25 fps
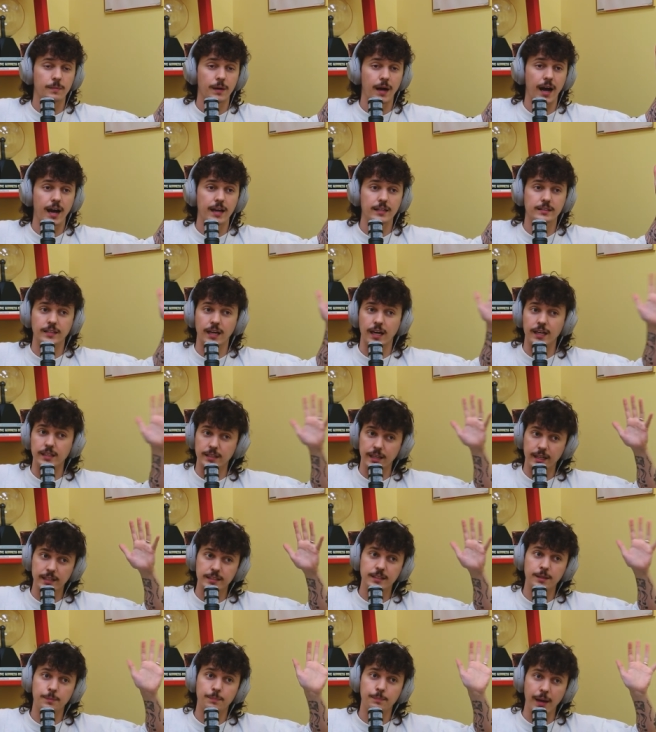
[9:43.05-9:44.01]
I
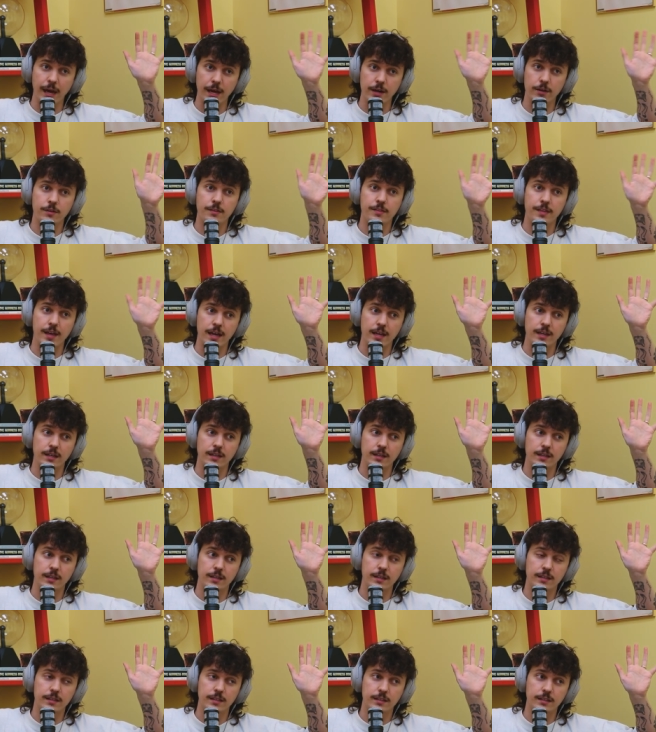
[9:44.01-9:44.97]
liked it better than
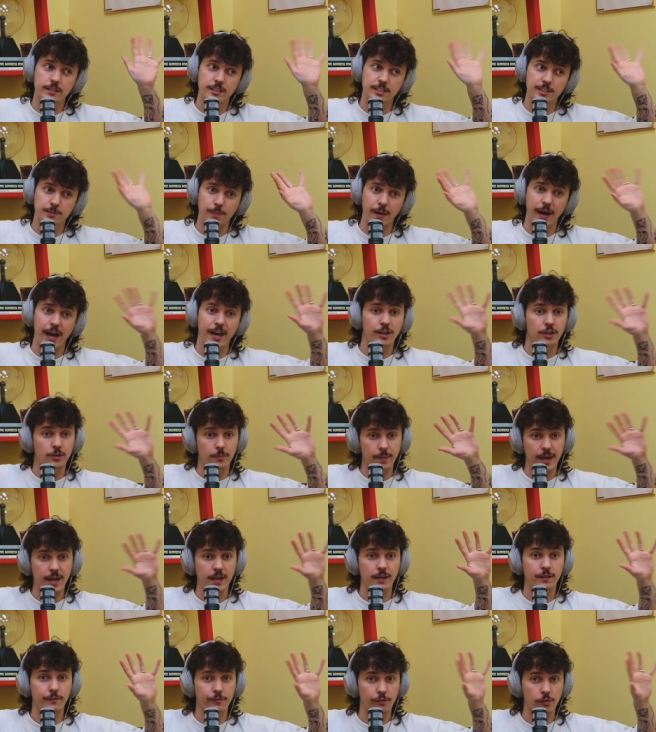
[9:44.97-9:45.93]

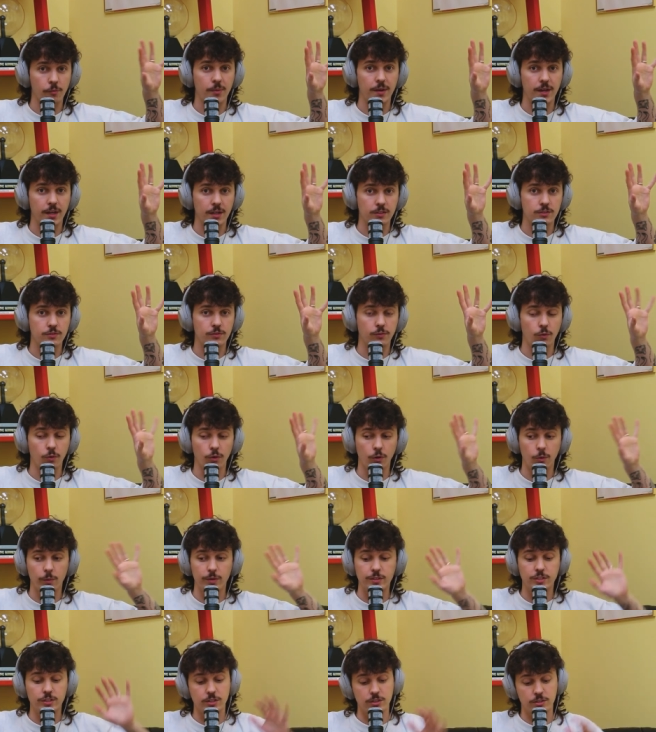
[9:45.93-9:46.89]
Spider-Man for PS4,
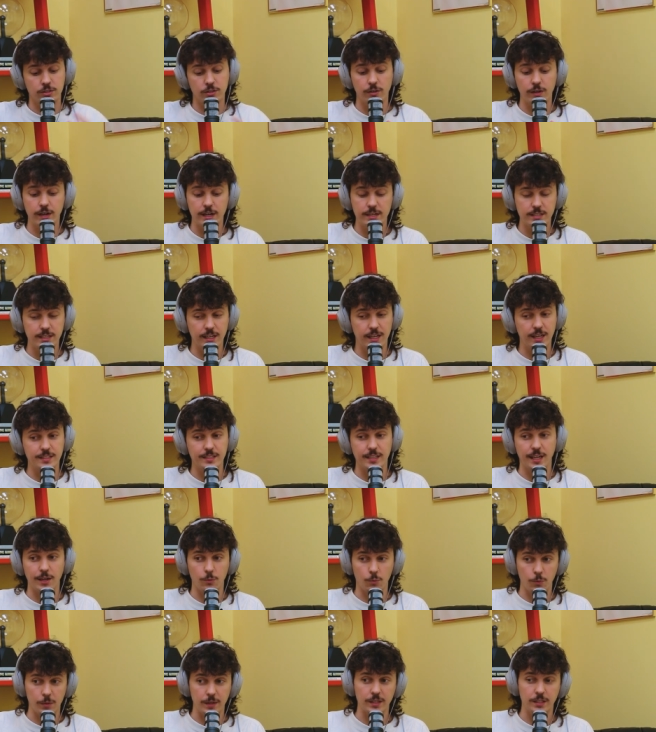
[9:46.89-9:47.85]
which is crazy because
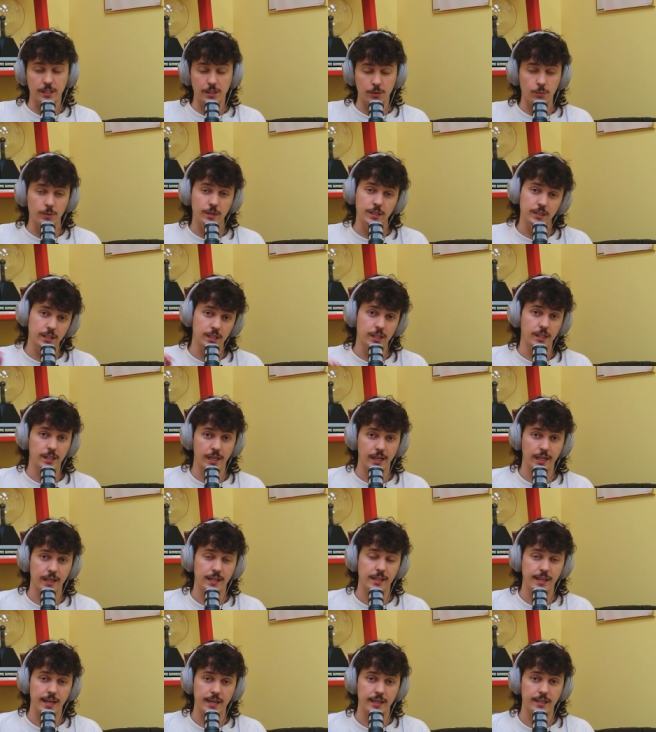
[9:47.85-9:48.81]
I really, really
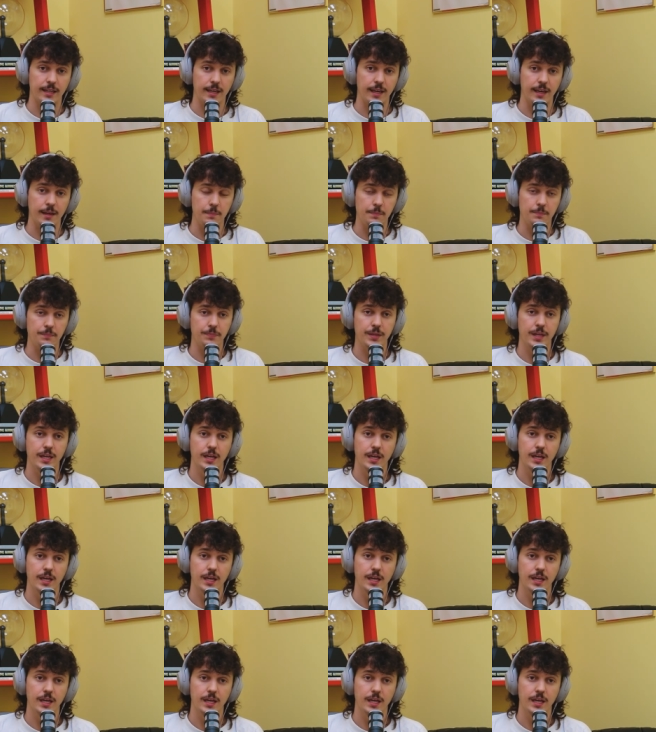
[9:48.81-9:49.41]
liked that game.